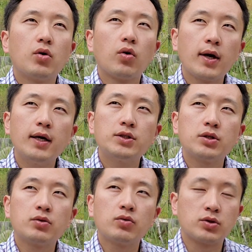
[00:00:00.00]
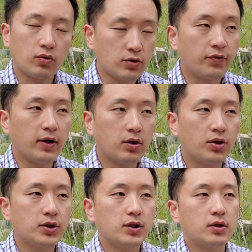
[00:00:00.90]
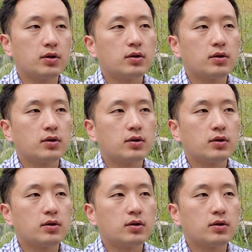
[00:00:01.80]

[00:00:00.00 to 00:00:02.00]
location was also very critical.